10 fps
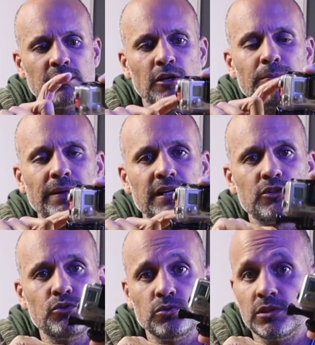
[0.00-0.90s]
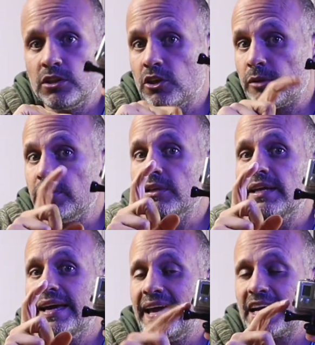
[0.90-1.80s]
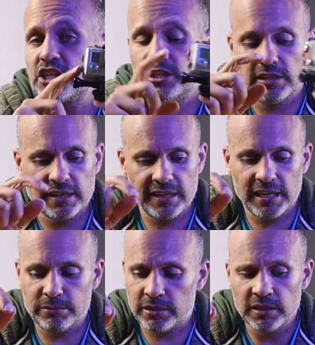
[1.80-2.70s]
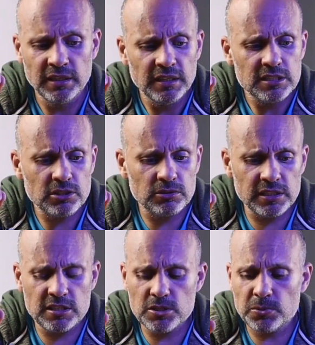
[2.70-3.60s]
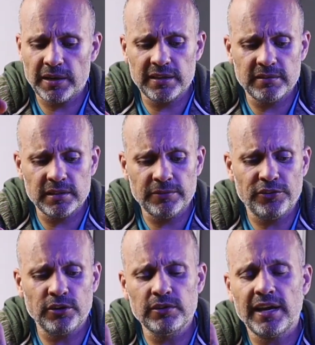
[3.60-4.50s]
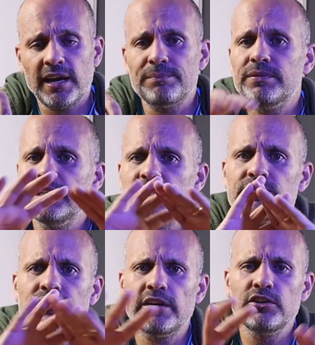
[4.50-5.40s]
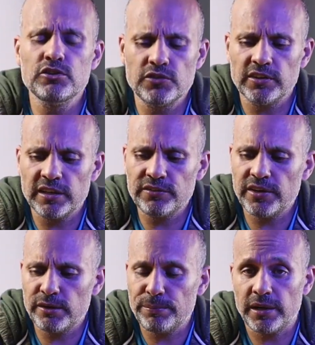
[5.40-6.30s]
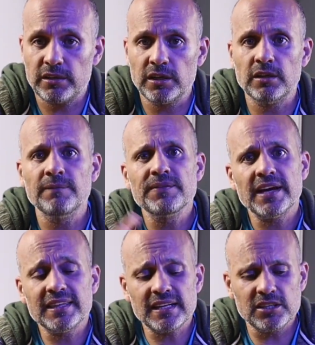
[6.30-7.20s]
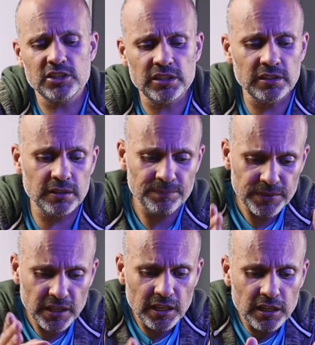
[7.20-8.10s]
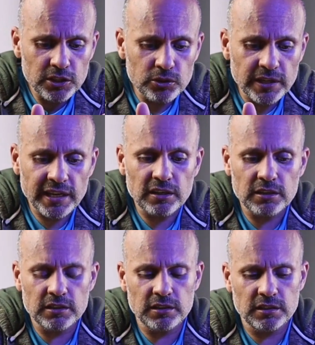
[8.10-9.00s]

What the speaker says: compared to the normal action camera. So this is why the phone app it's very useful and very practical. Another thing, you can